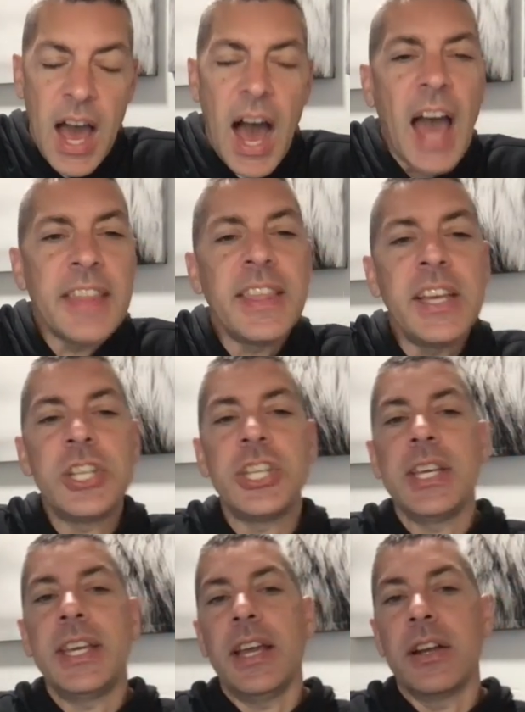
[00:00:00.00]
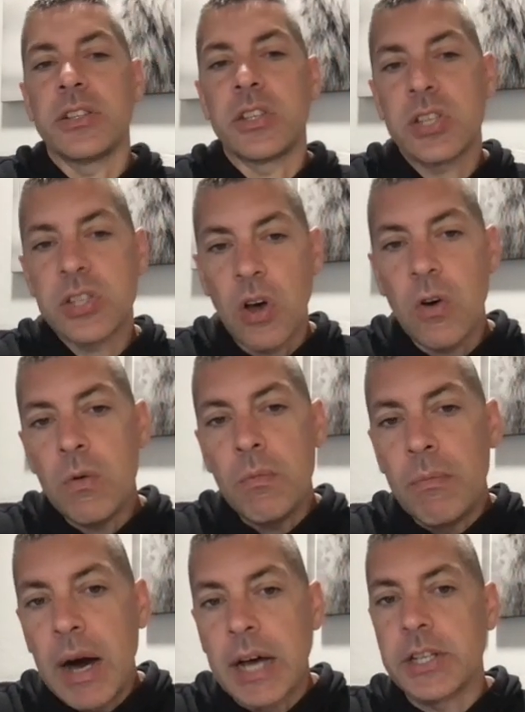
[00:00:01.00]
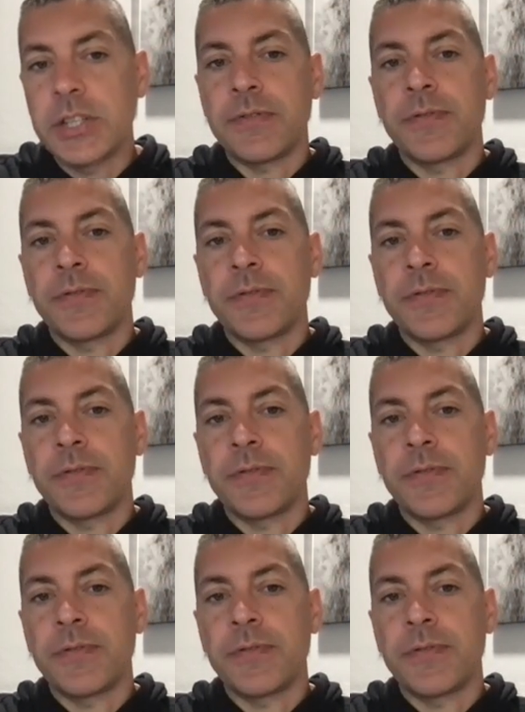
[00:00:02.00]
I think she cared so much